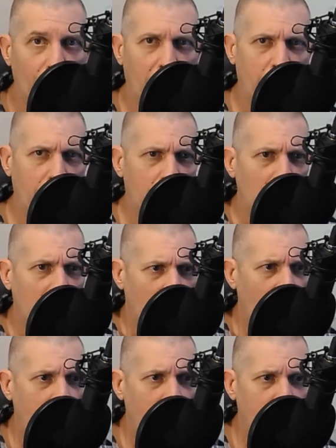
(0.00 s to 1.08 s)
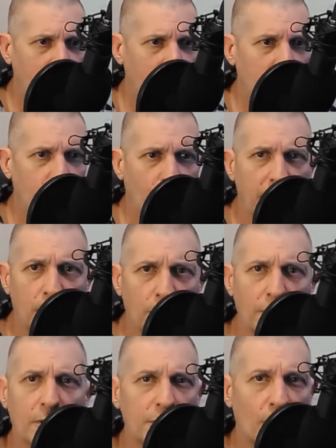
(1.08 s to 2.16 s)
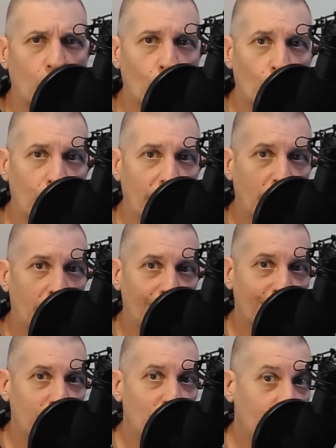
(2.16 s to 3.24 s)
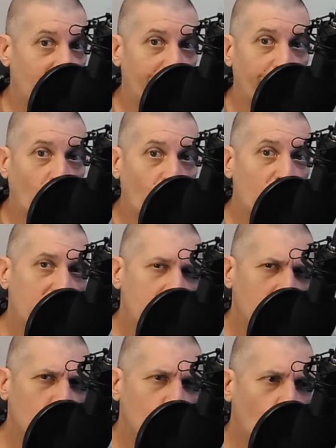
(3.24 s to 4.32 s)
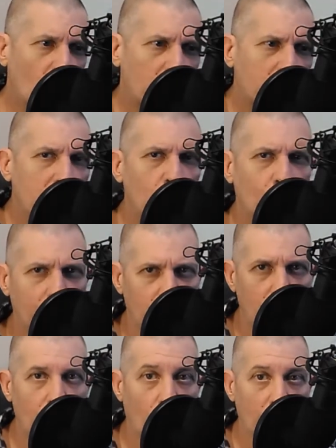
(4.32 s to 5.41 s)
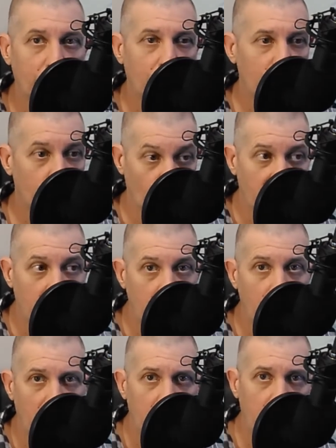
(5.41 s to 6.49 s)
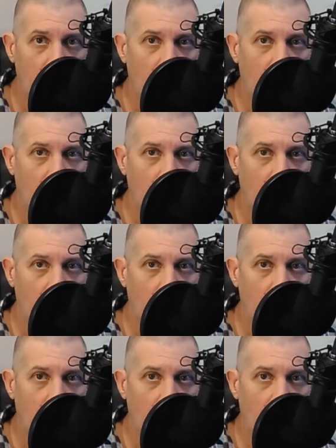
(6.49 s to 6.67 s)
in the bank and you're 22 years old and you spent 4 years working towards your dream